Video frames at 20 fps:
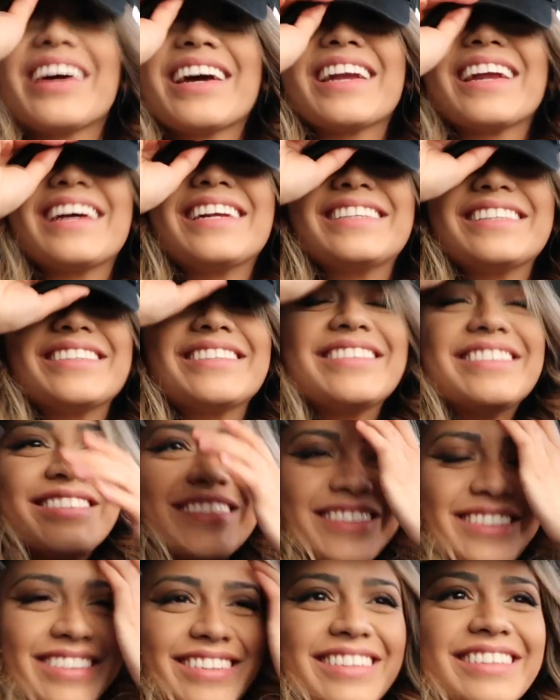gonna
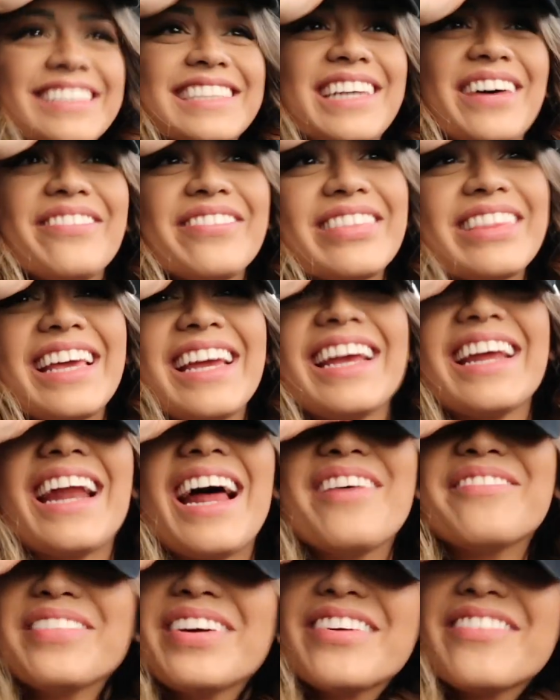do something
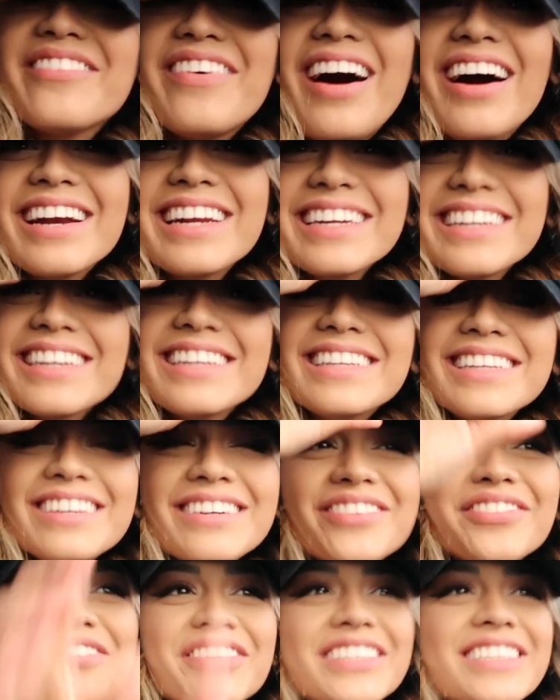I've been wanting to
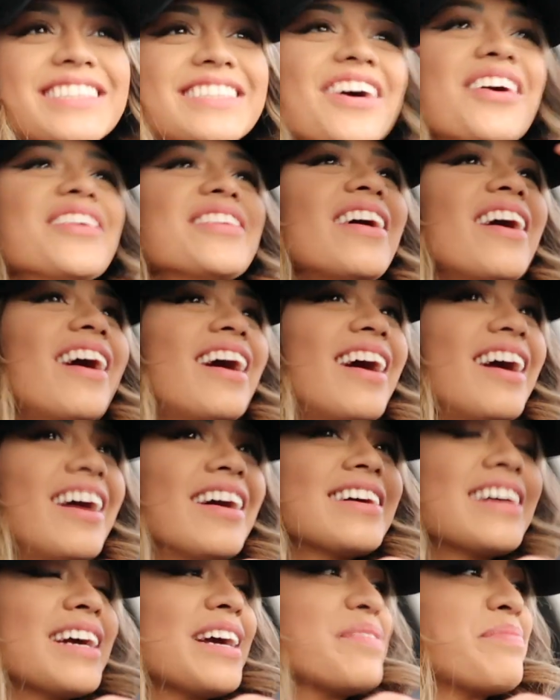do for so
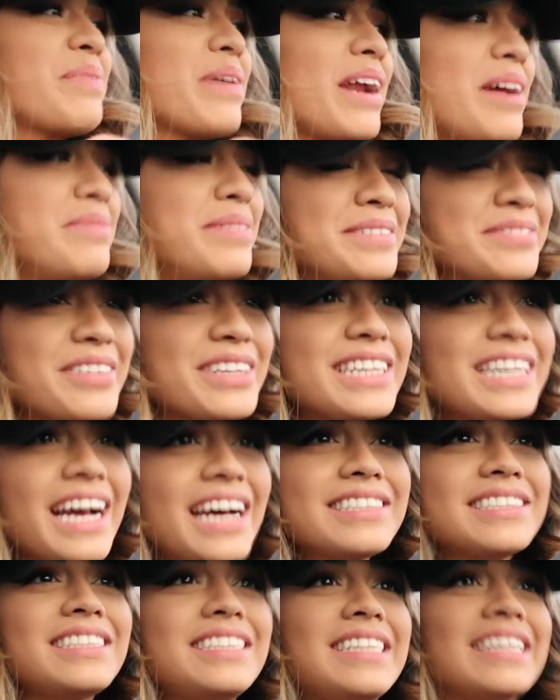long, but I've been really
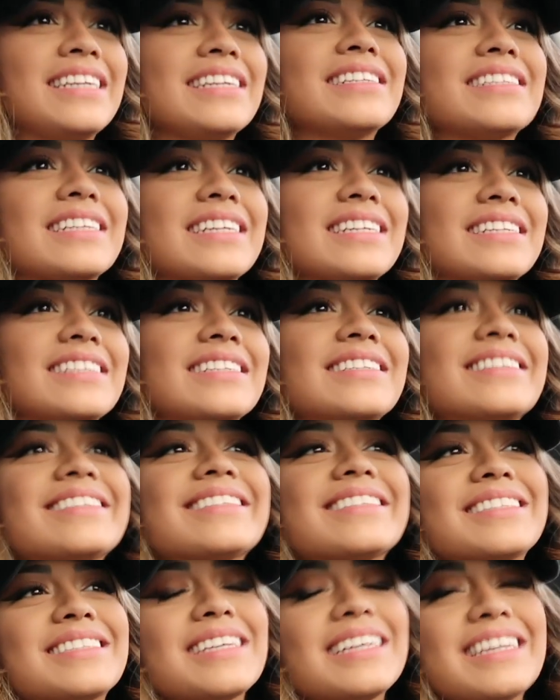hesitant
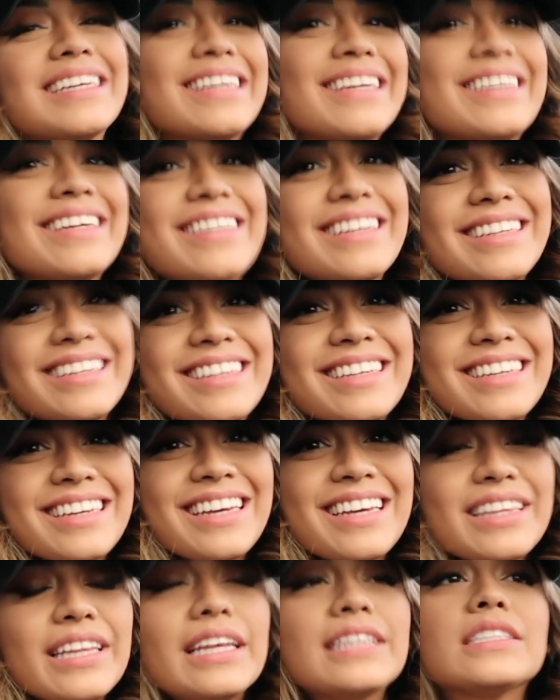because
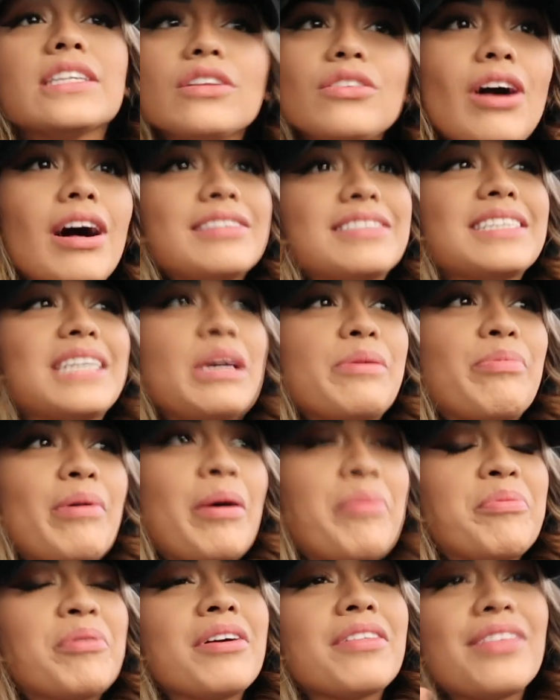it's a lot to keep
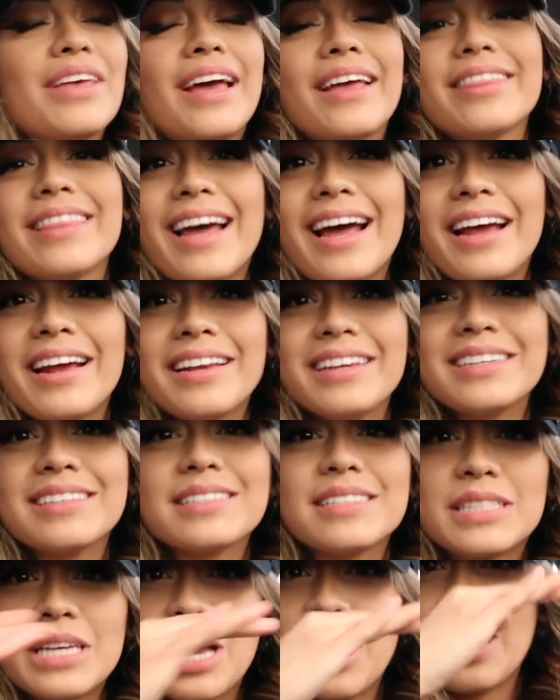up with, and that
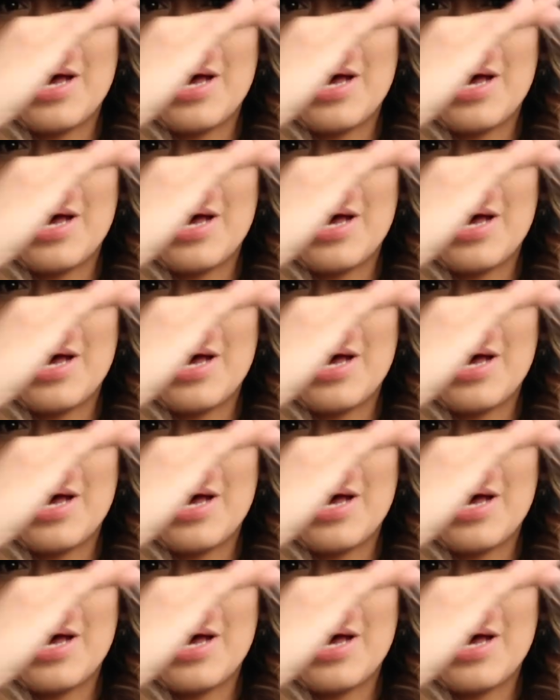is